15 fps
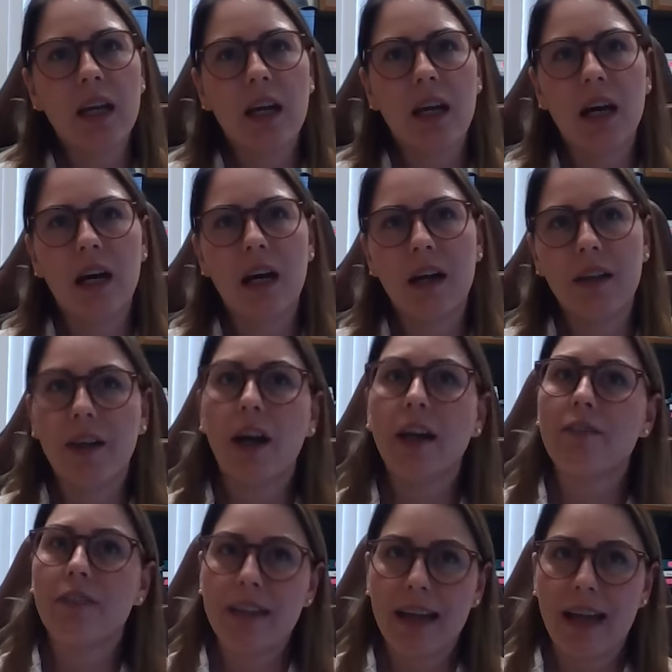Not
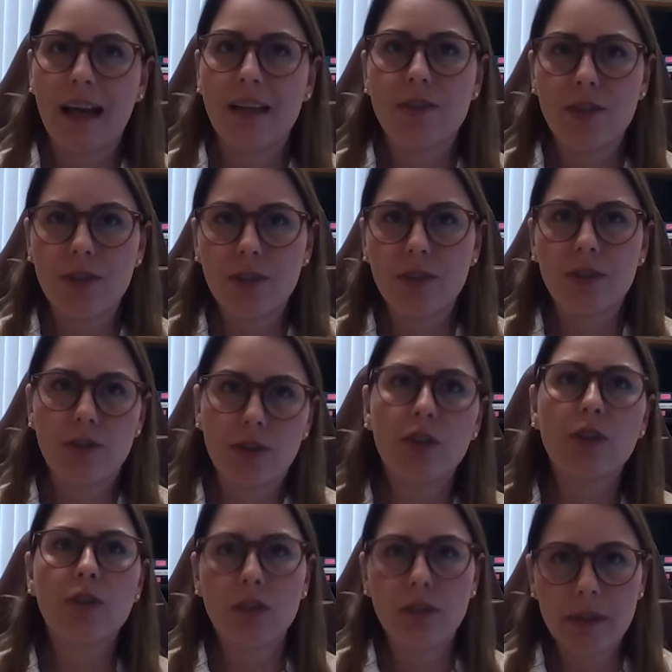even that, 2
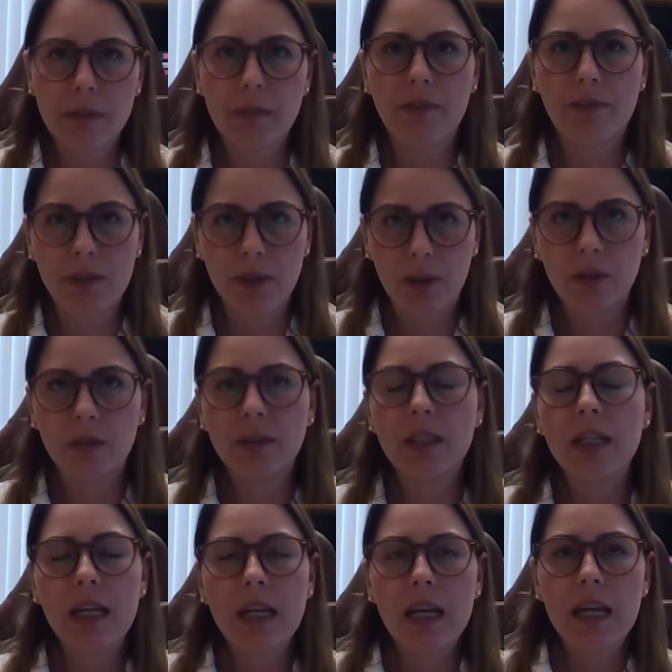to 3 months old.
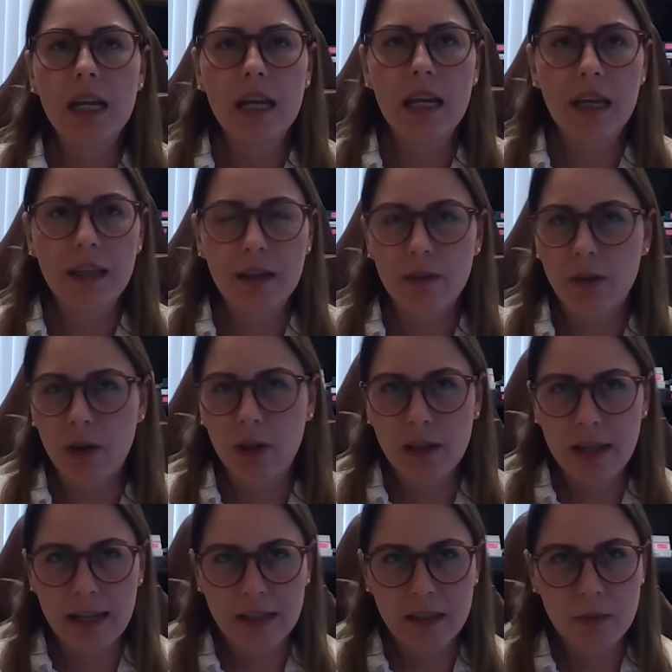And they were
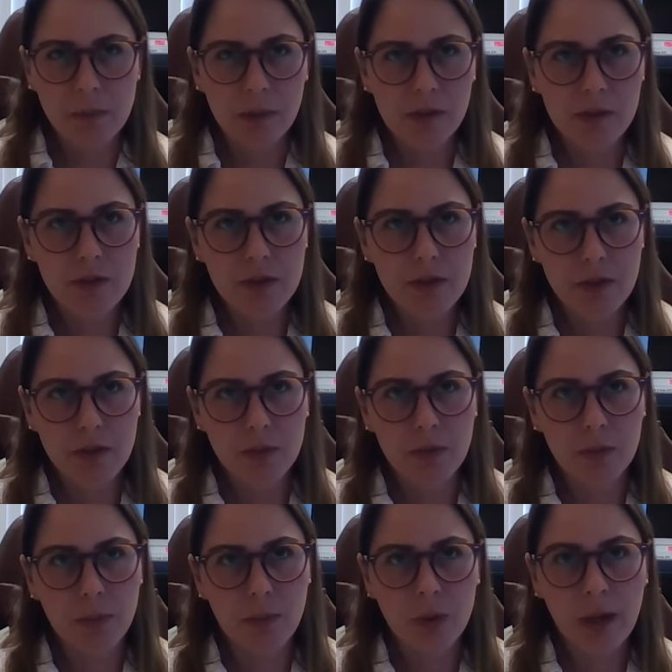exposed to
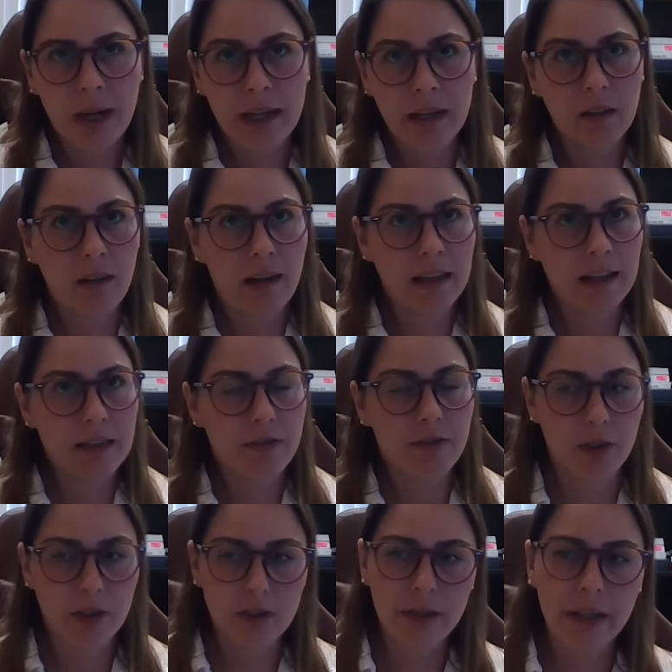poor air quality
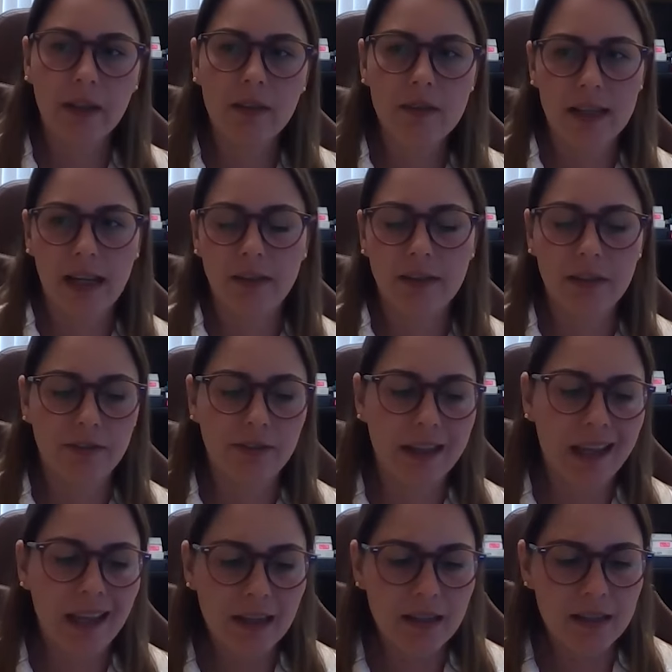for 3 consecutive
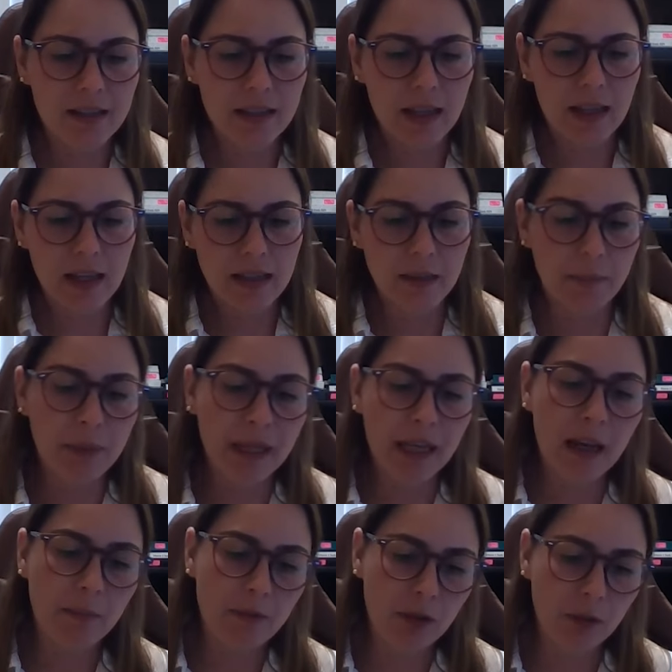days, and the
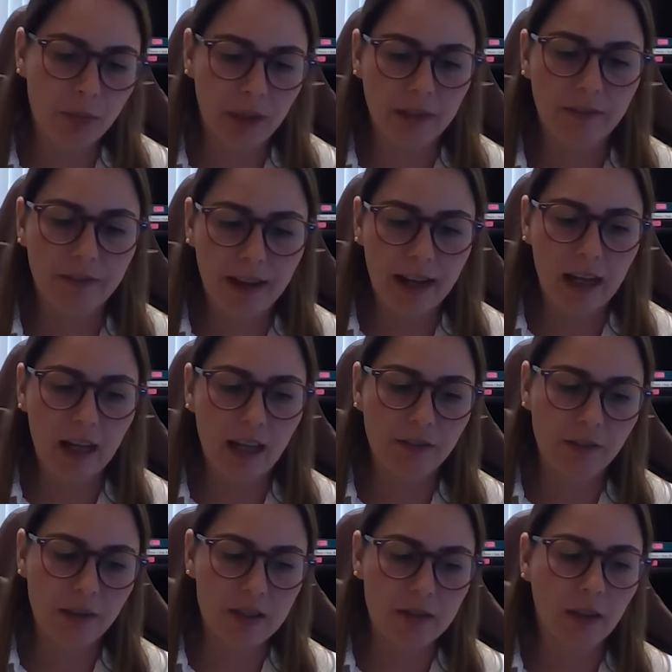PM 2.5
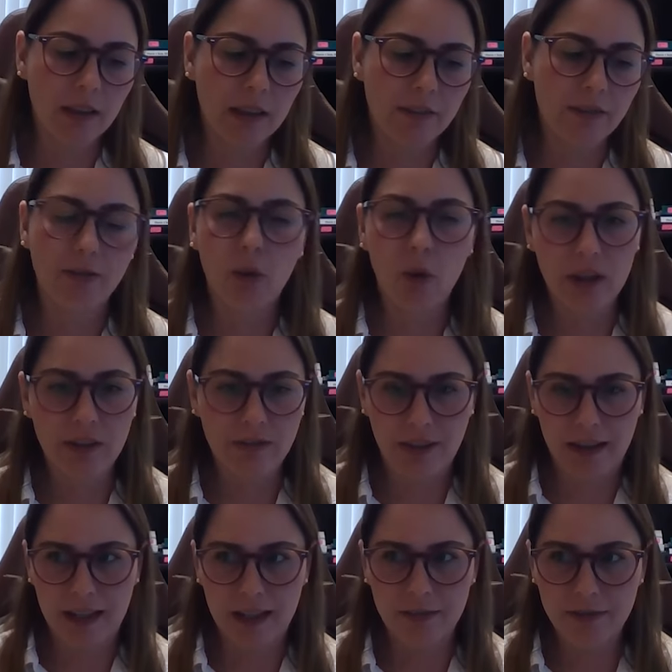was only
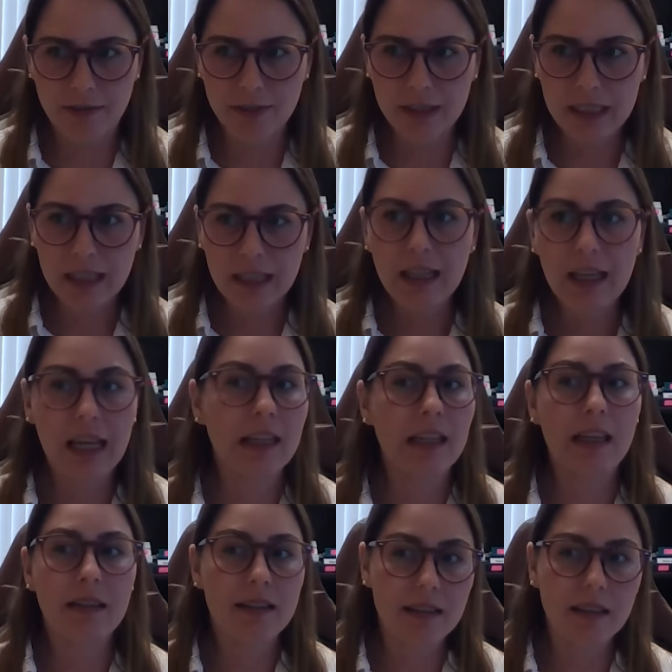45. And
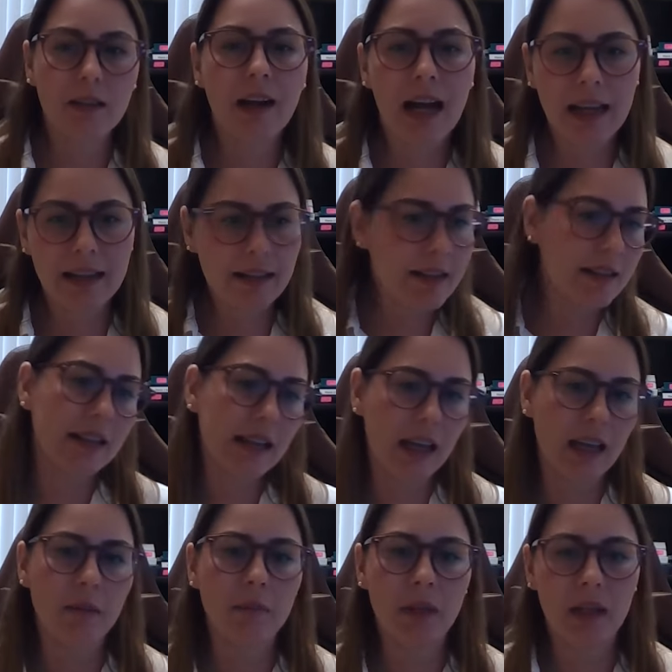they still had the
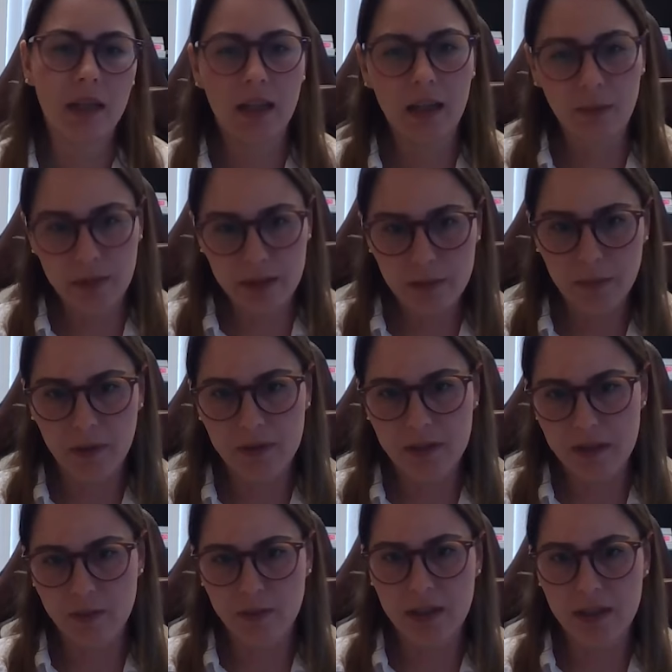same
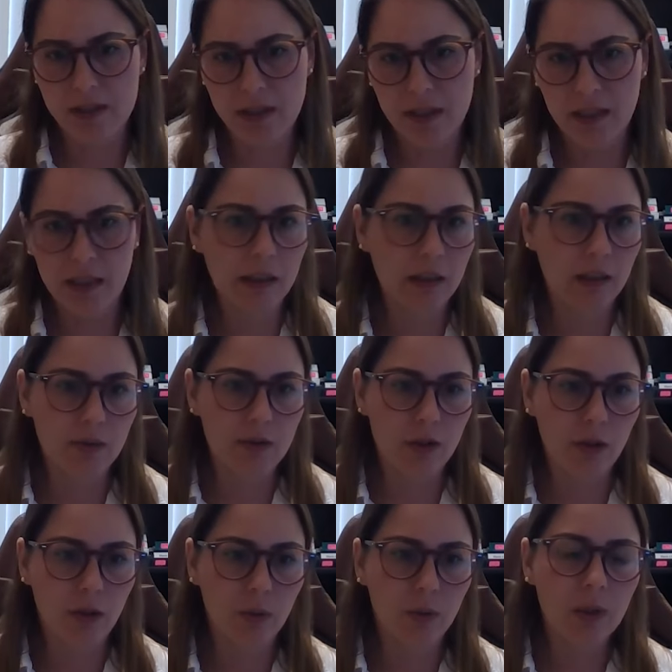responses we are seeing in the
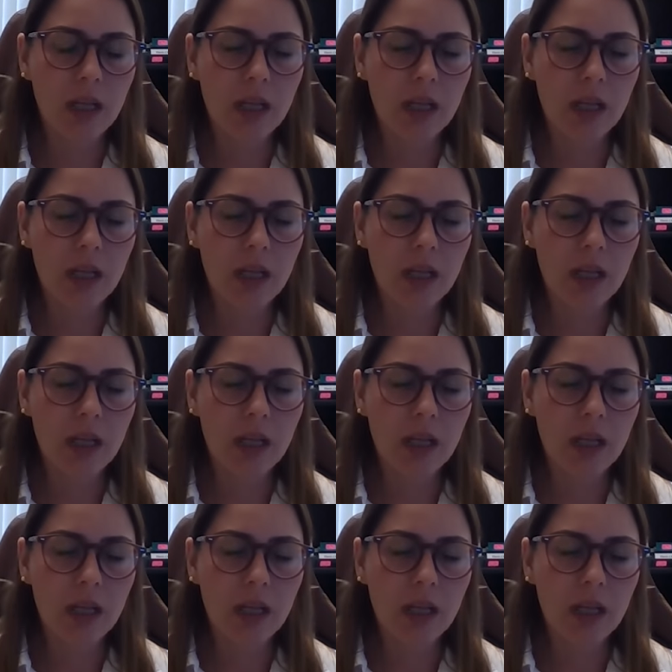control